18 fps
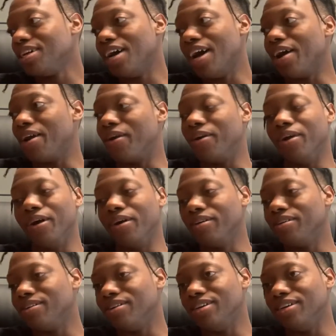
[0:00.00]
But
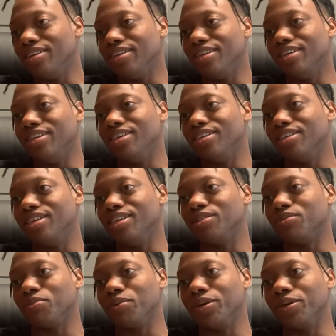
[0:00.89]
anyway, I guess I said too
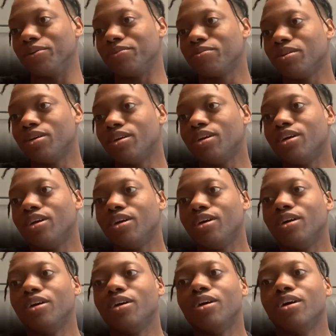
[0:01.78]
much on the topic.
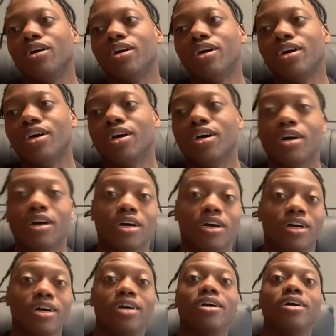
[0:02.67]

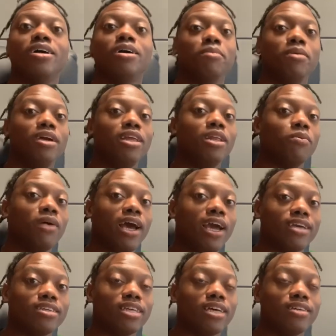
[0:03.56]
Tokyo Stash and Spade,
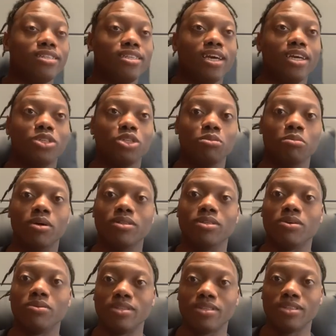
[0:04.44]
DJ
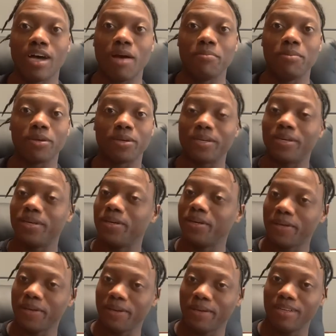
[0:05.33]
L-Spade. We
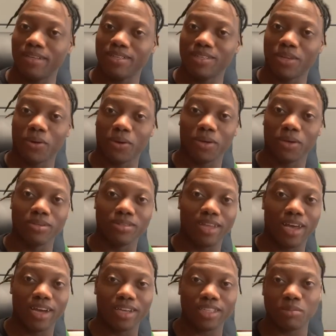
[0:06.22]
got new videos
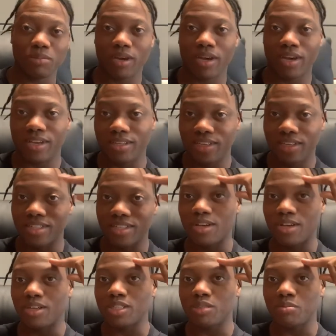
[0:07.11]
coming out. Please check
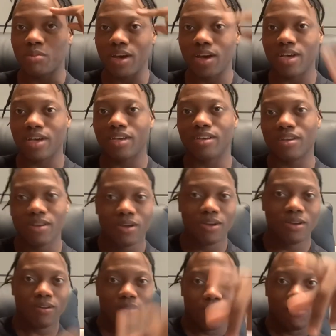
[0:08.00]
those out.
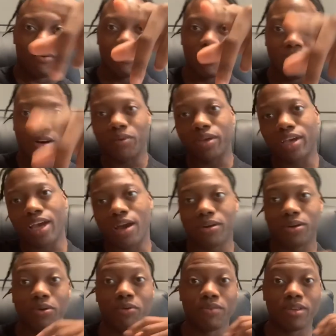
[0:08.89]

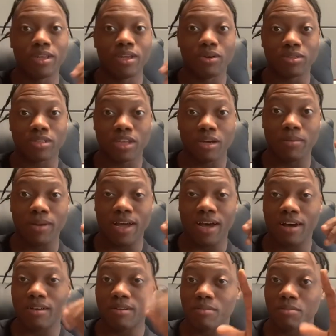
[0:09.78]
But yeah,
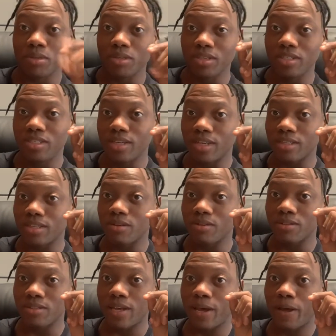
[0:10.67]
you
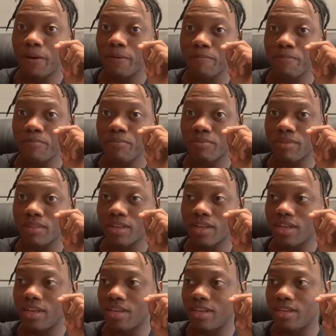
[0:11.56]
guys have fun if you're
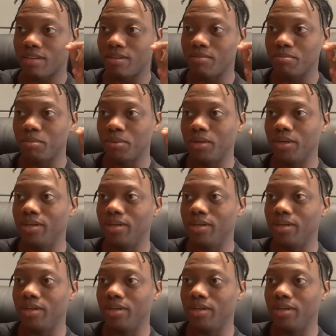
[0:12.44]
paying for that fight.